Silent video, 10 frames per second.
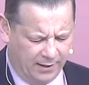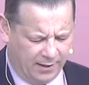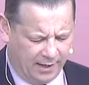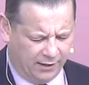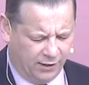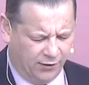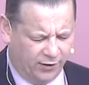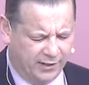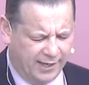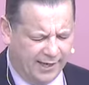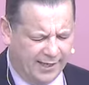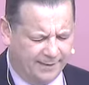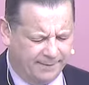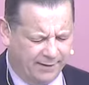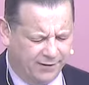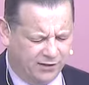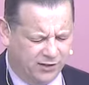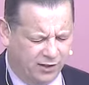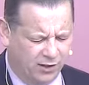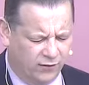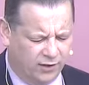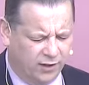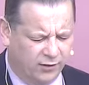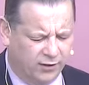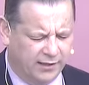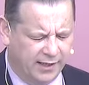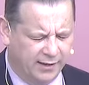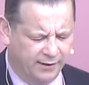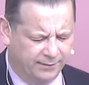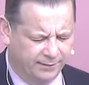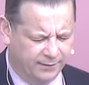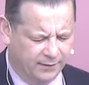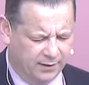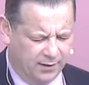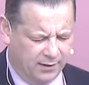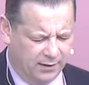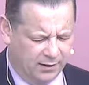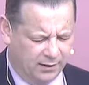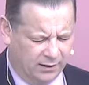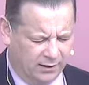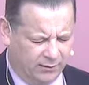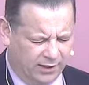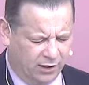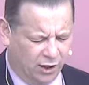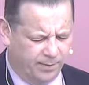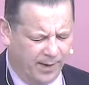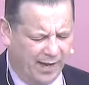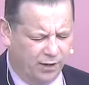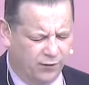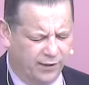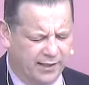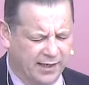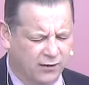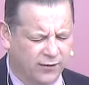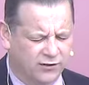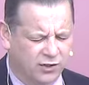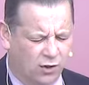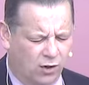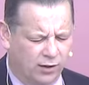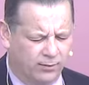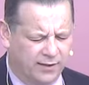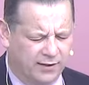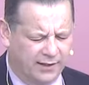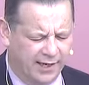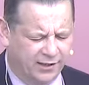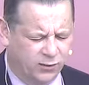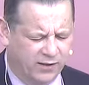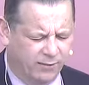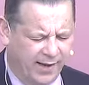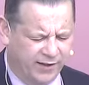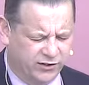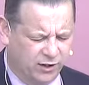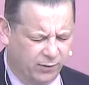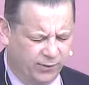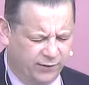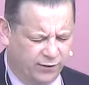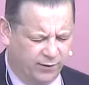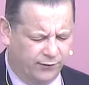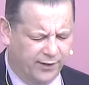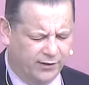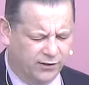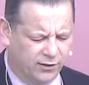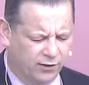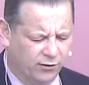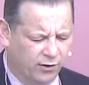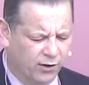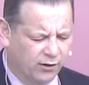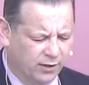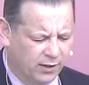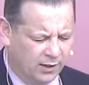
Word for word: another day at the start of another year. And we can look back over the year that's gone and we, yes, we've messed up, we've done things that are wrong.